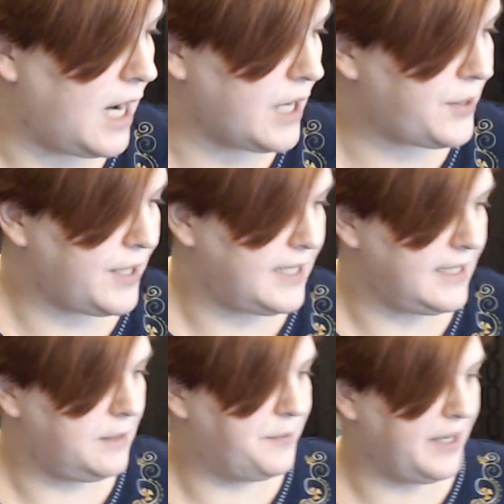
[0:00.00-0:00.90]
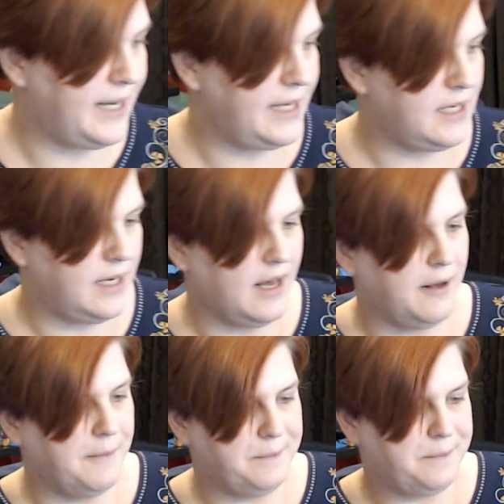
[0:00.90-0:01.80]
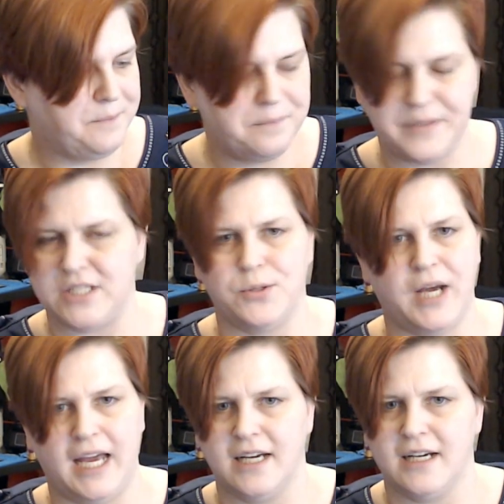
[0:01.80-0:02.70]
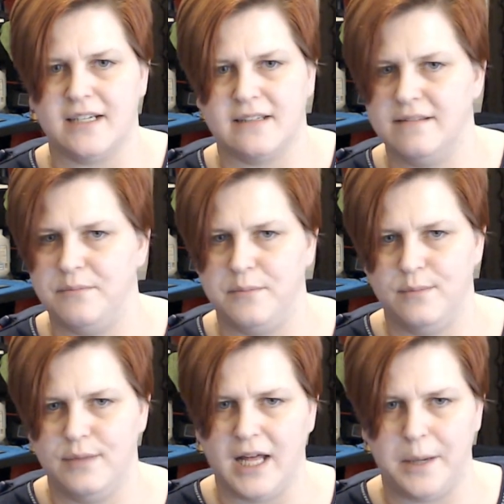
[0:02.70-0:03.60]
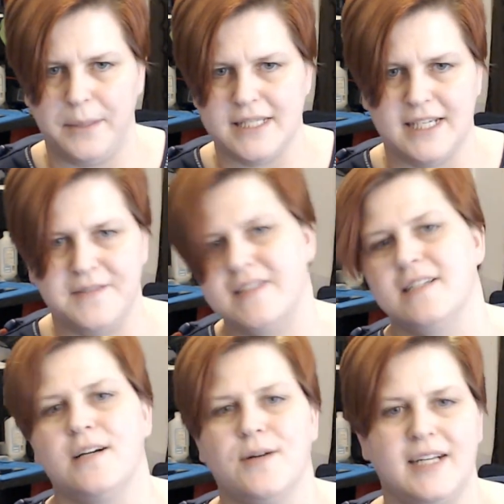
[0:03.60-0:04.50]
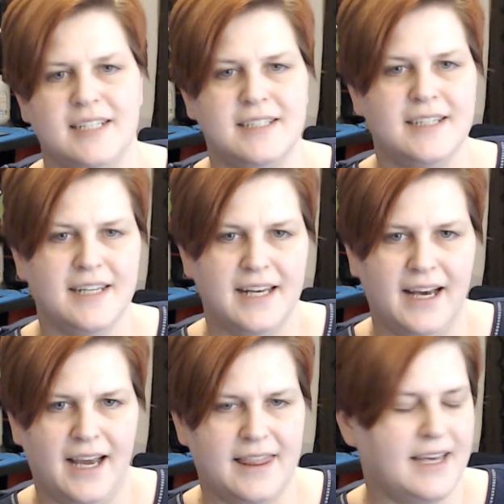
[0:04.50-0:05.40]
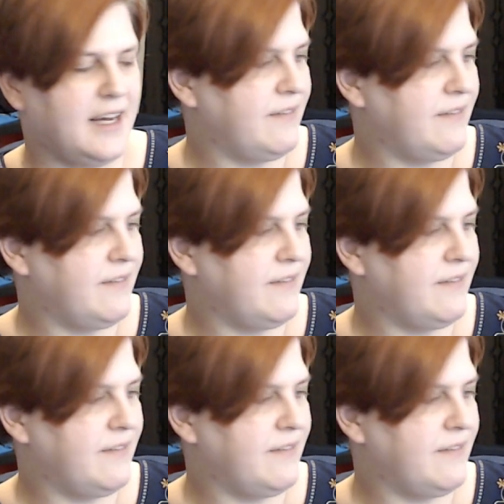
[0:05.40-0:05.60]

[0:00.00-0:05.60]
gridded, but that's okay. A lot of my stuff is not gridded. I think I've